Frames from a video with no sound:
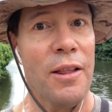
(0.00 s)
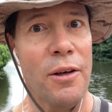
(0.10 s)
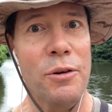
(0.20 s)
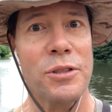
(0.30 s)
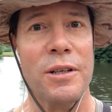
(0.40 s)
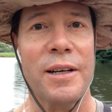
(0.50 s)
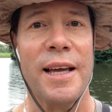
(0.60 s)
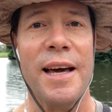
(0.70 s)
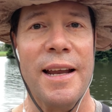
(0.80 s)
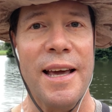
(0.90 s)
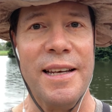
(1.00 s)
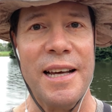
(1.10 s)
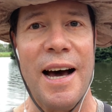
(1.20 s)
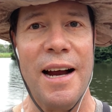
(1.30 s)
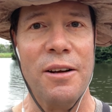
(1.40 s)
Those are, again,
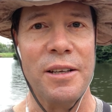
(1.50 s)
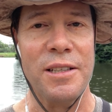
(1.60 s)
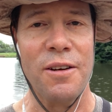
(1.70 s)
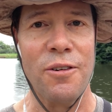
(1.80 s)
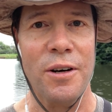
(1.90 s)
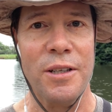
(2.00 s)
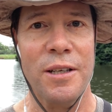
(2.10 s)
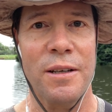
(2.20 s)
entirely different.